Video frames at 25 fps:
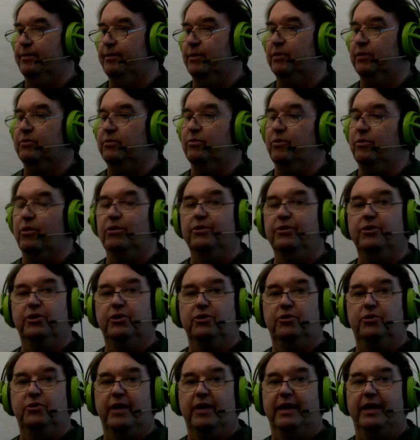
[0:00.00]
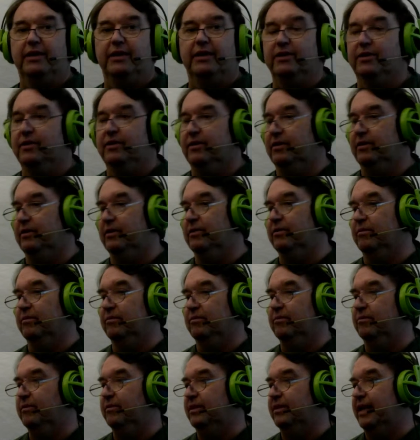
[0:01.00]
I'm not one to
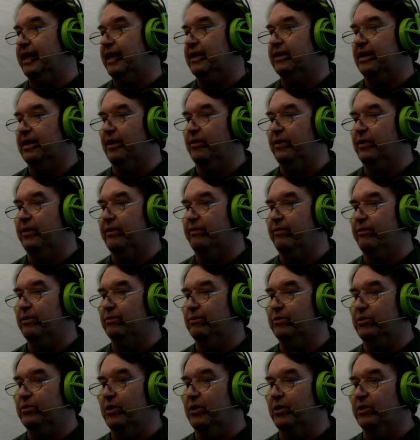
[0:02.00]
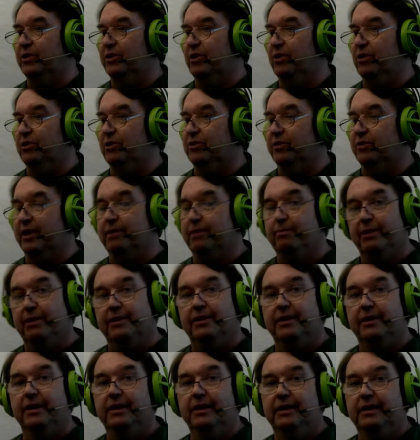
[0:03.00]
take something from Star Trek, but